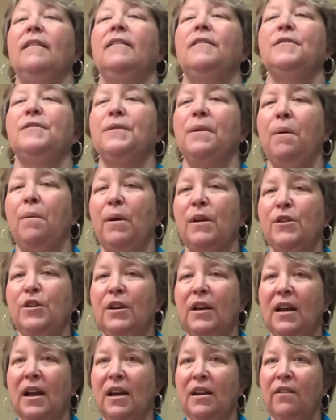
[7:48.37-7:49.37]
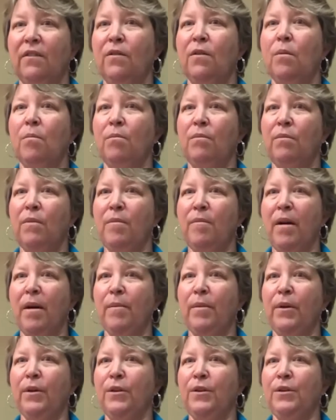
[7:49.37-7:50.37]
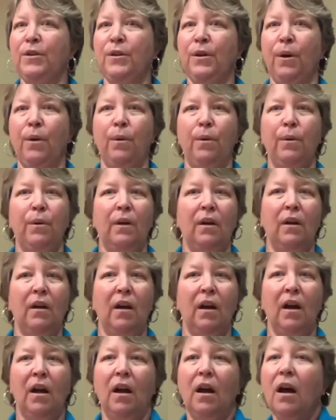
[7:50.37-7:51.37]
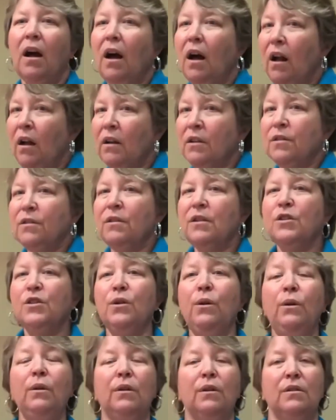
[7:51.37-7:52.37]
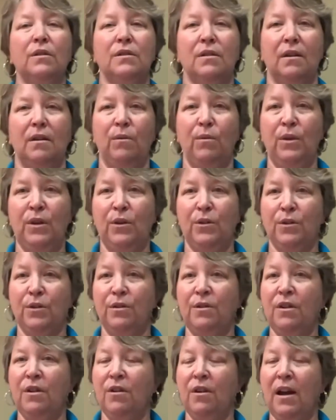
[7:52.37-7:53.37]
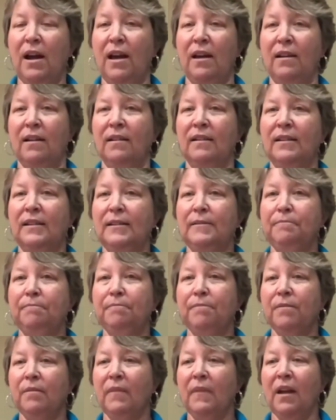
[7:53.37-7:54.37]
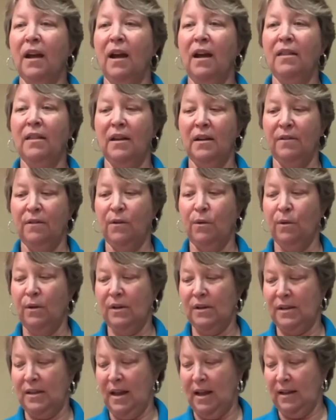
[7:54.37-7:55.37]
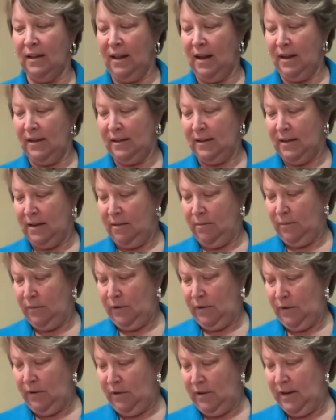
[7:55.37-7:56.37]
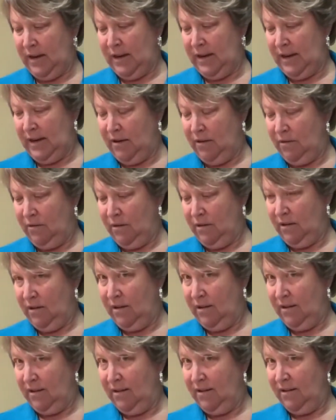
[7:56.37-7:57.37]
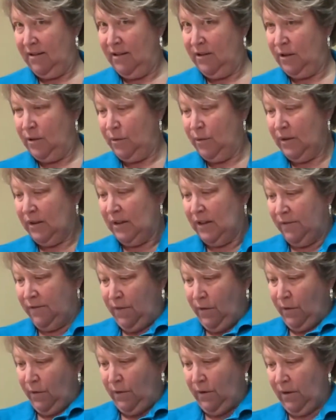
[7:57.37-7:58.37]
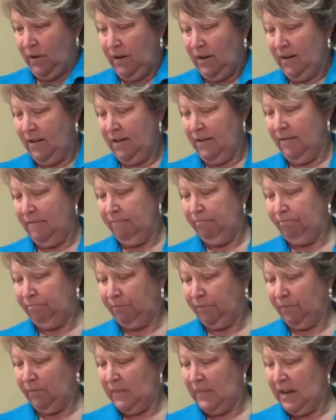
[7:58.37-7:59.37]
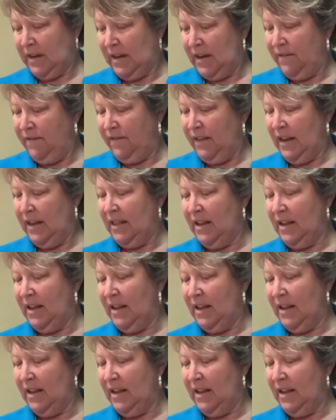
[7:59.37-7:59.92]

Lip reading: So I want you to kind of remember, don't alter the shoulders when you're turning your head. And then of course, that last time, looking down towards the floor, kind of in